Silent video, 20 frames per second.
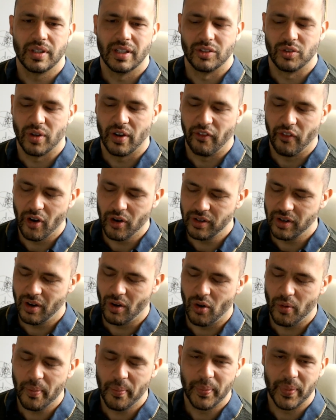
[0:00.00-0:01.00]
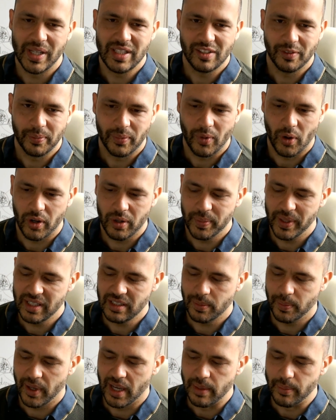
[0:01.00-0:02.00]
And so I wrote on a piece
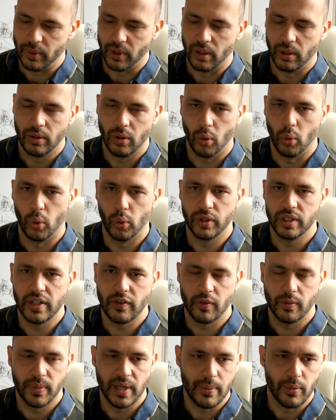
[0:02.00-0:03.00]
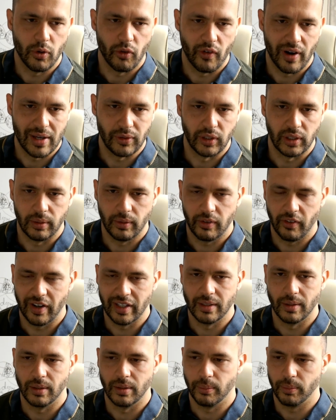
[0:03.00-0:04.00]
of paper all the different people around
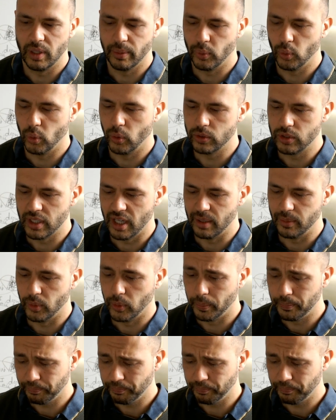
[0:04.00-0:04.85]
the board table,